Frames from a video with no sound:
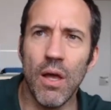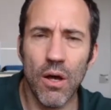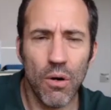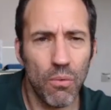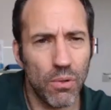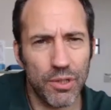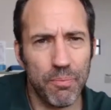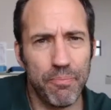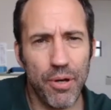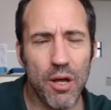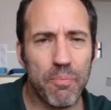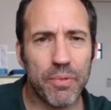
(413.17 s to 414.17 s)
What's the
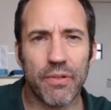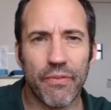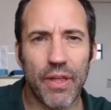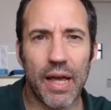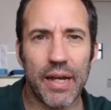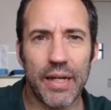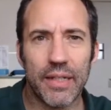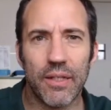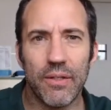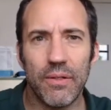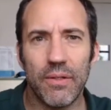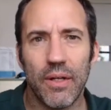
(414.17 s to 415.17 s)
purpose of that
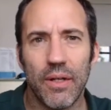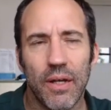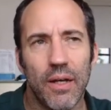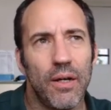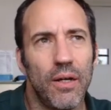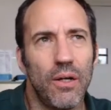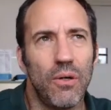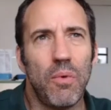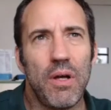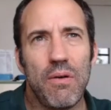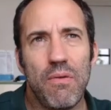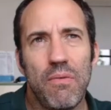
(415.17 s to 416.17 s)
anecdote?
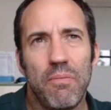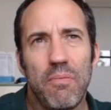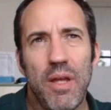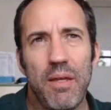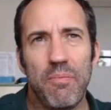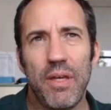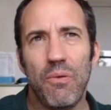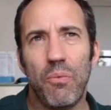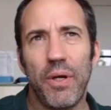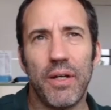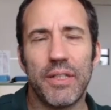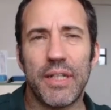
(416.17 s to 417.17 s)
Well, maybe we
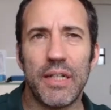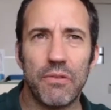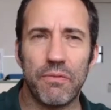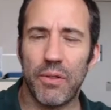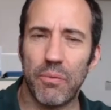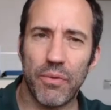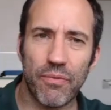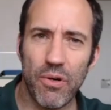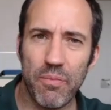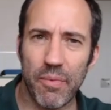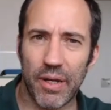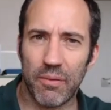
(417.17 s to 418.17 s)
identify with the
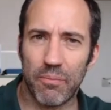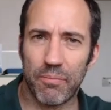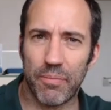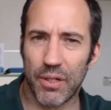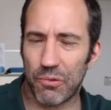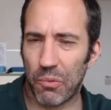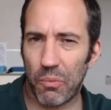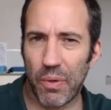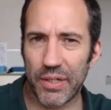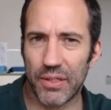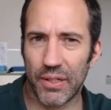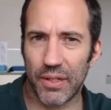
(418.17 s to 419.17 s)
roommate because we're
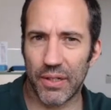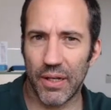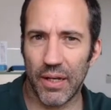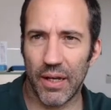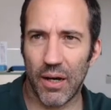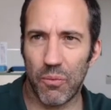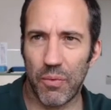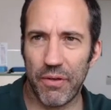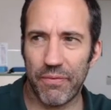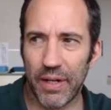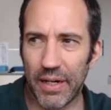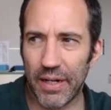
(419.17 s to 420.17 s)
Western, and we
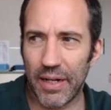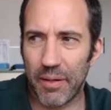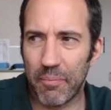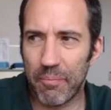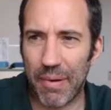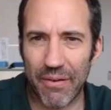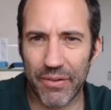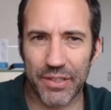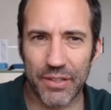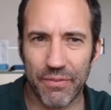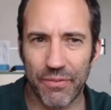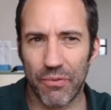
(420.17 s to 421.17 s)
feel a little
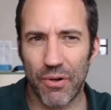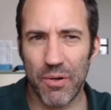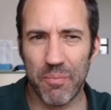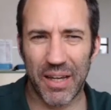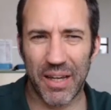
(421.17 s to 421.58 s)
embarrassed for the roommate.